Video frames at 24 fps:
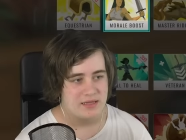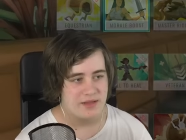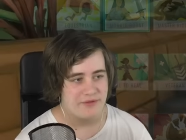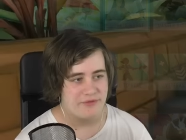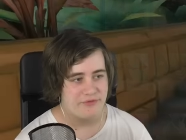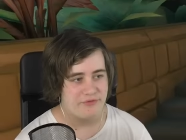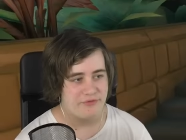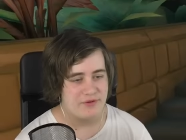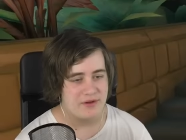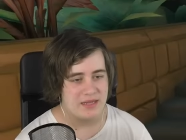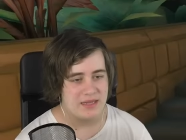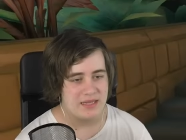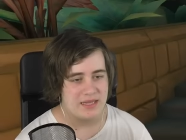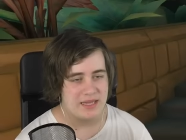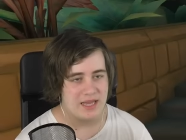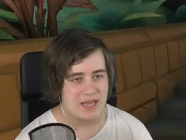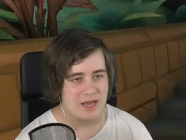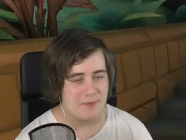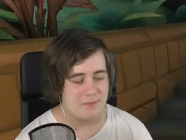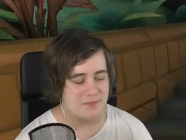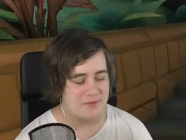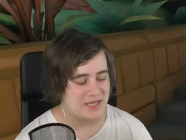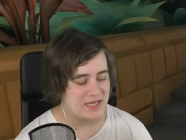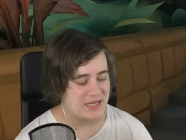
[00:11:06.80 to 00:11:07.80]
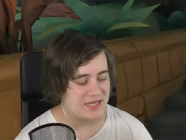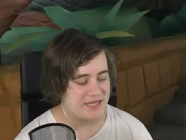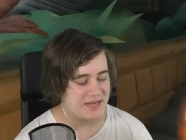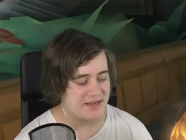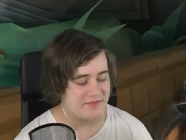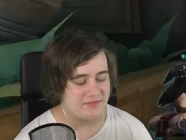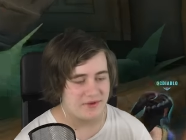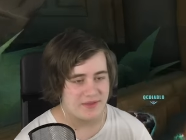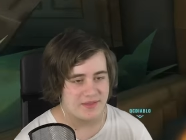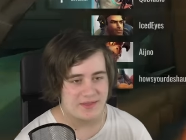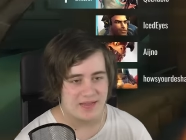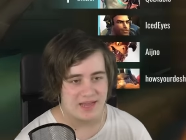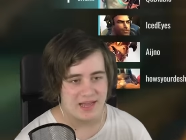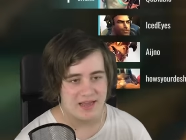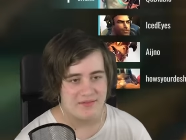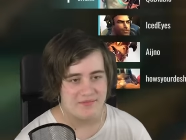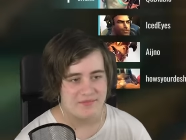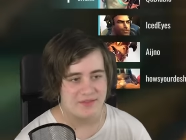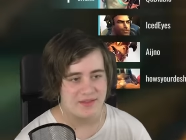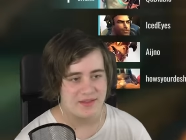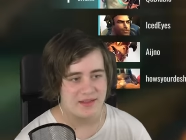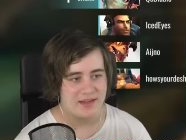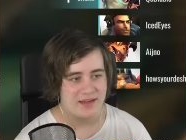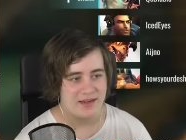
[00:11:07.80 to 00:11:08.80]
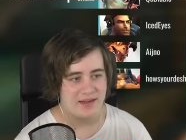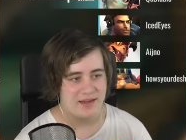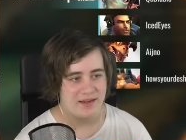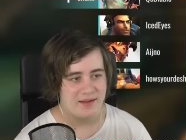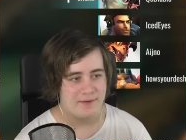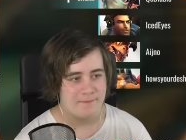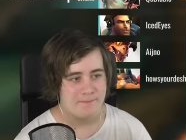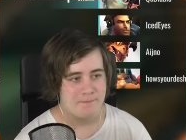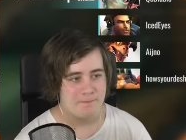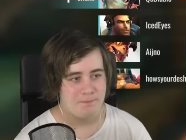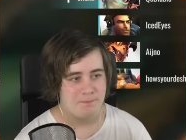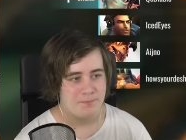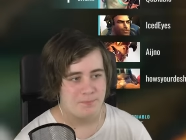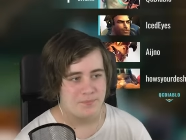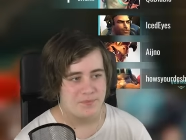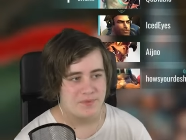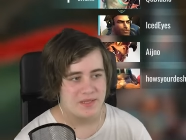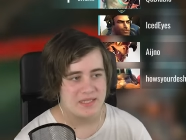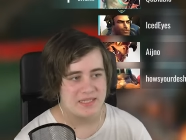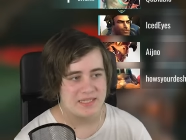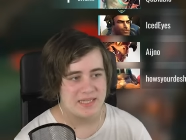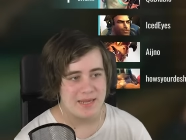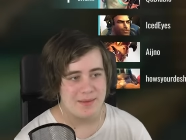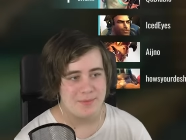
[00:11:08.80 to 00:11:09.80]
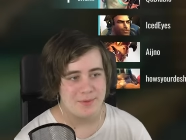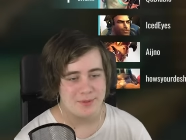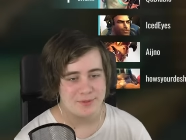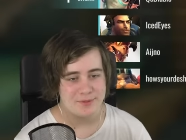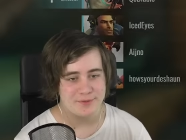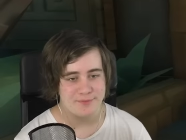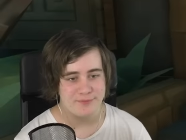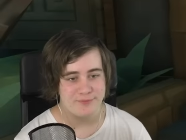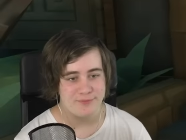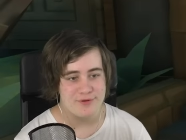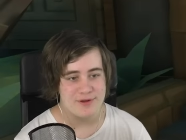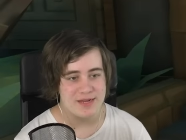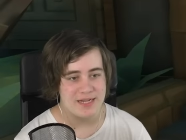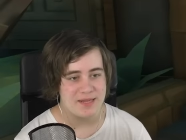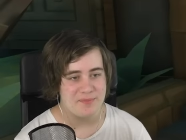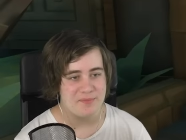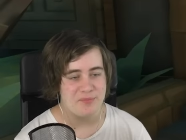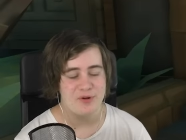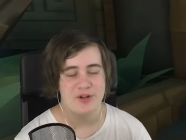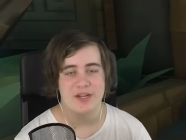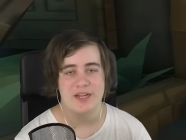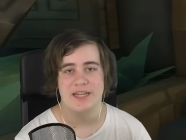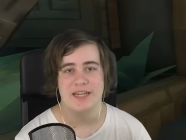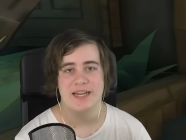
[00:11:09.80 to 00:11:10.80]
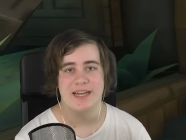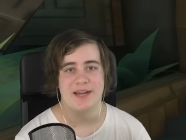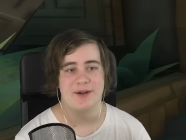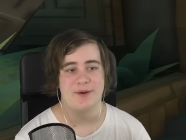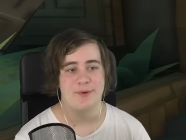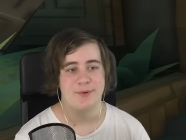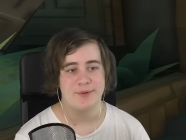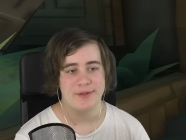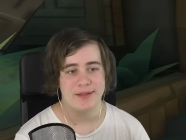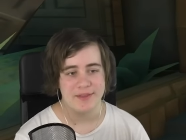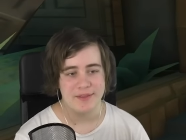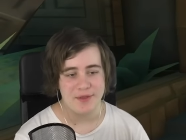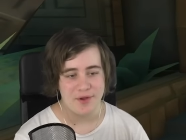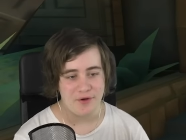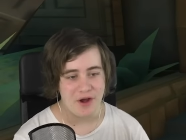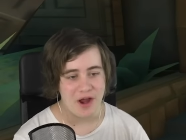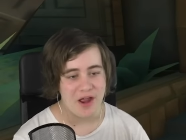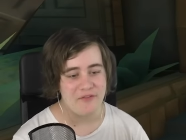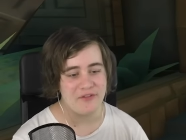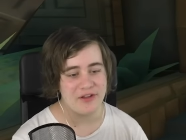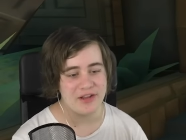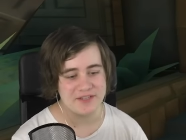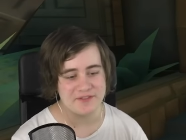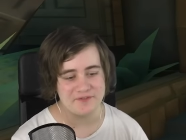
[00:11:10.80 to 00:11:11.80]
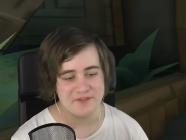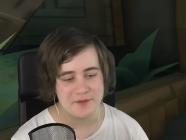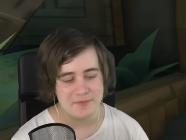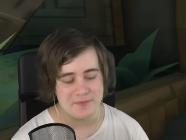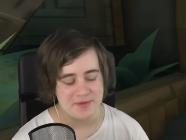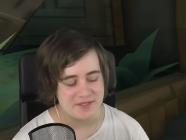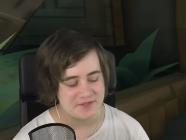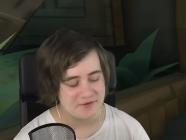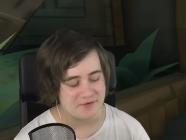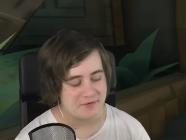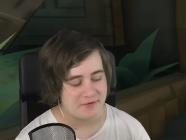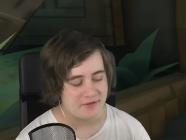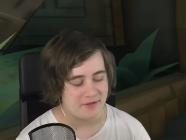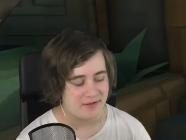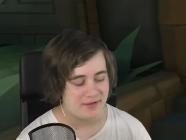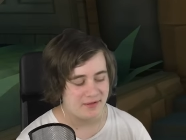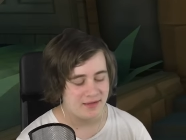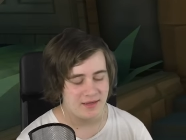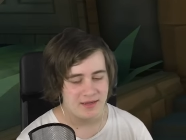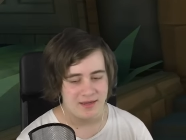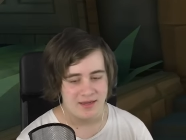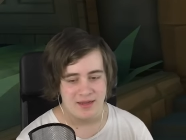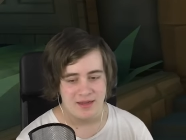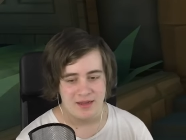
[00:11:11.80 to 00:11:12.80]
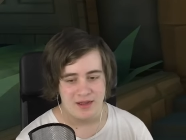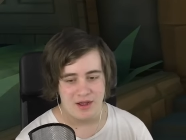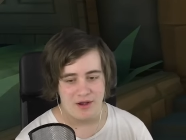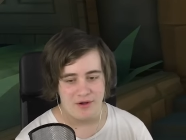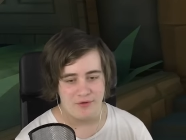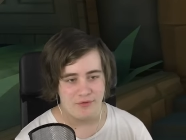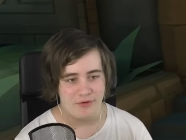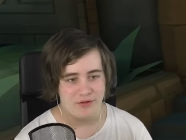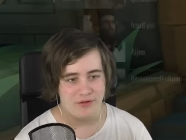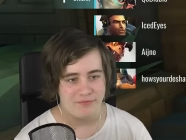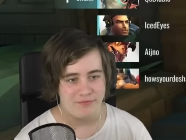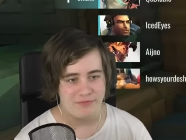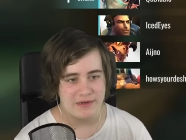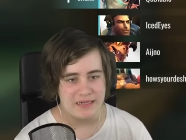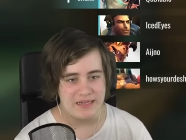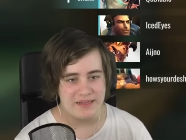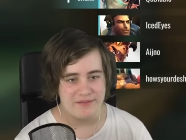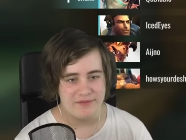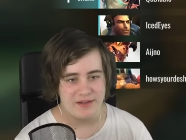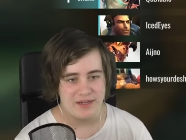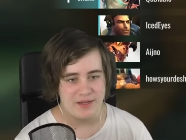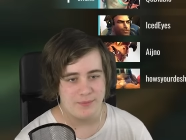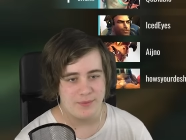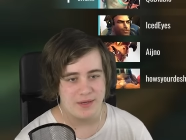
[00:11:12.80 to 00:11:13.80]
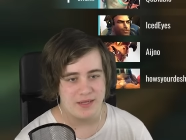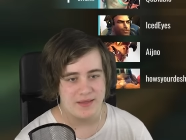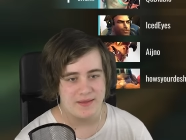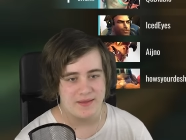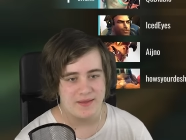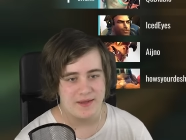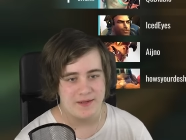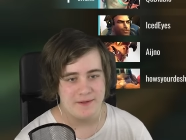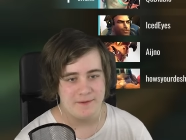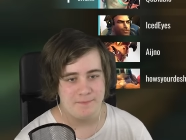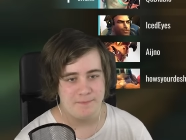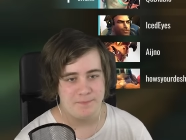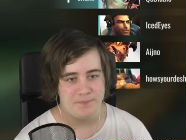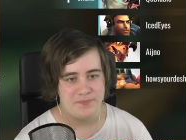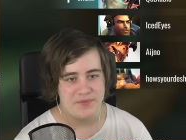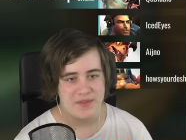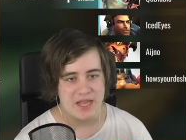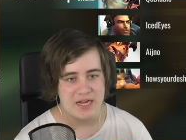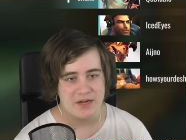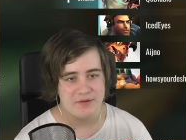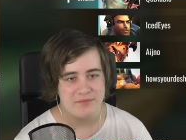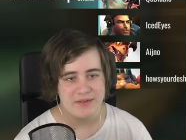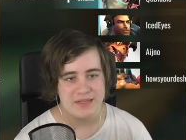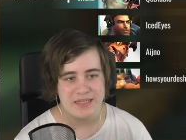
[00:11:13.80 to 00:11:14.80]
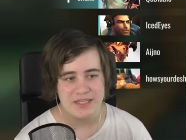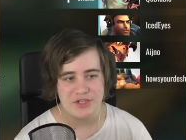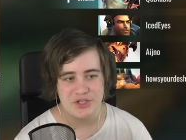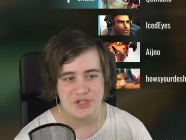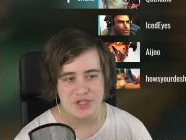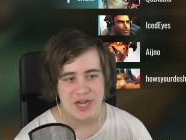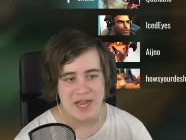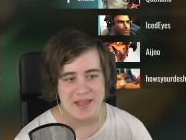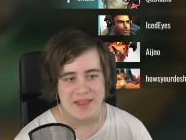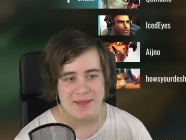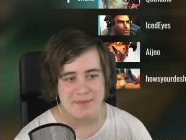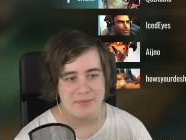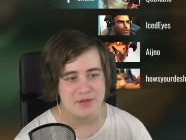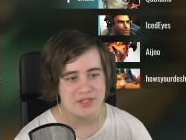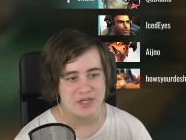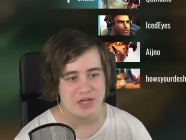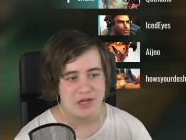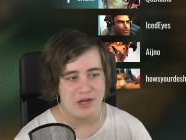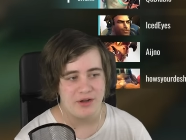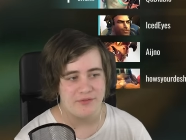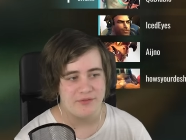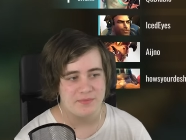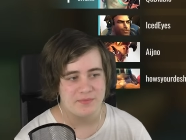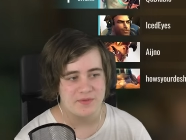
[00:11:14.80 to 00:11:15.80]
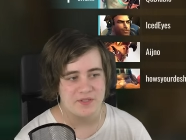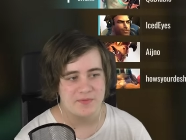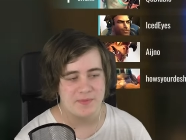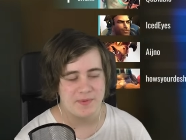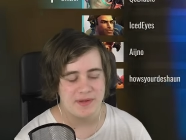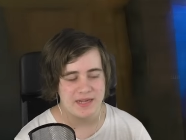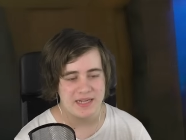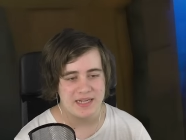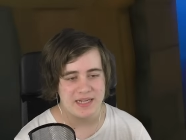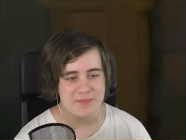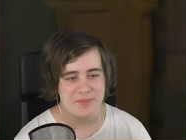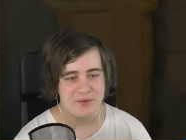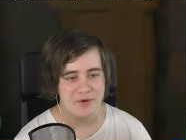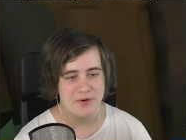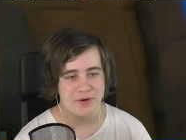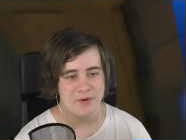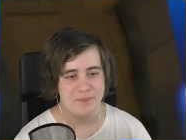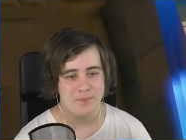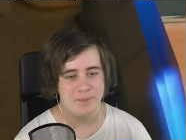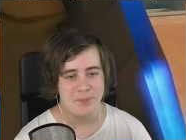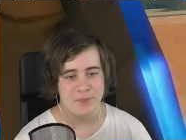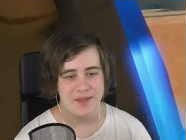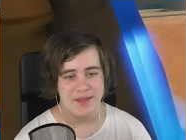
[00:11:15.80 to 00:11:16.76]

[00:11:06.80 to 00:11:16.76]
They've really updated everything, haven't they? This game looks really pretty now. Like, the graphics for them is are all really, really well done. They don't really share that much art from Smite anymore,